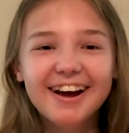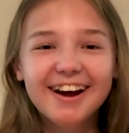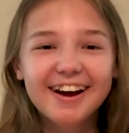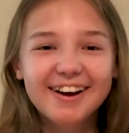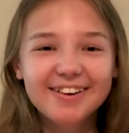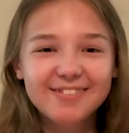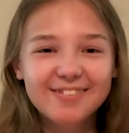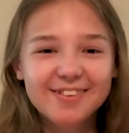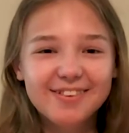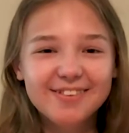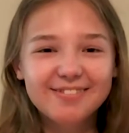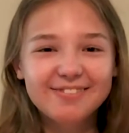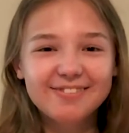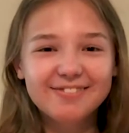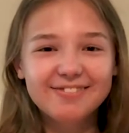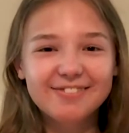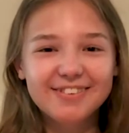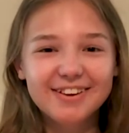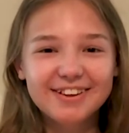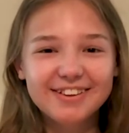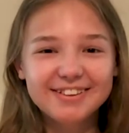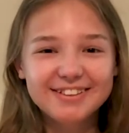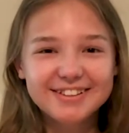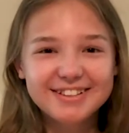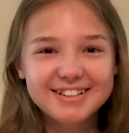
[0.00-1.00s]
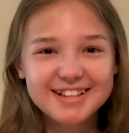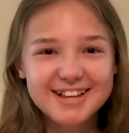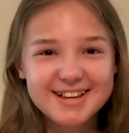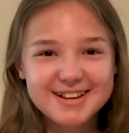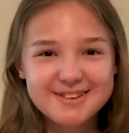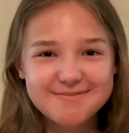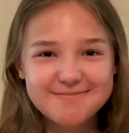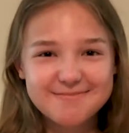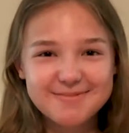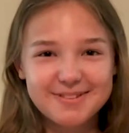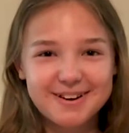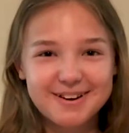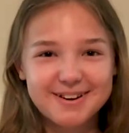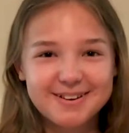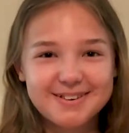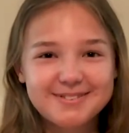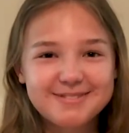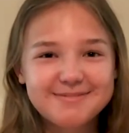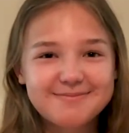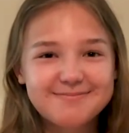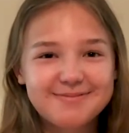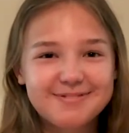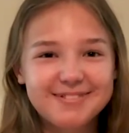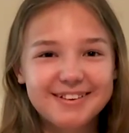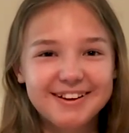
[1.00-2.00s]
Happy Mother's Day,
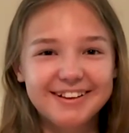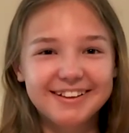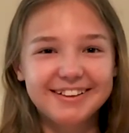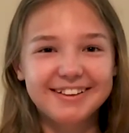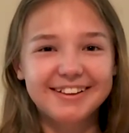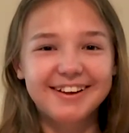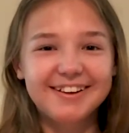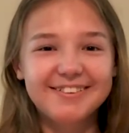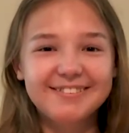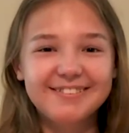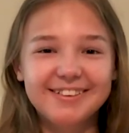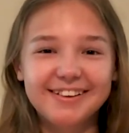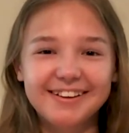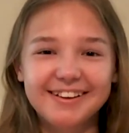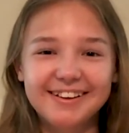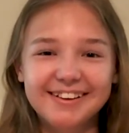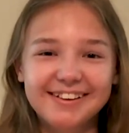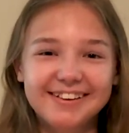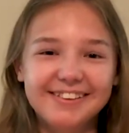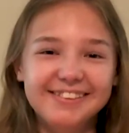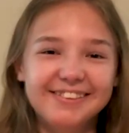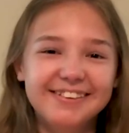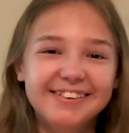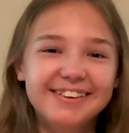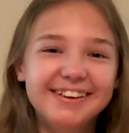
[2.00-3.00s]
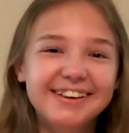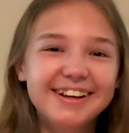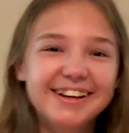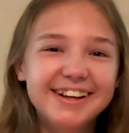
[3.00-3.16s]
Mom. I love you.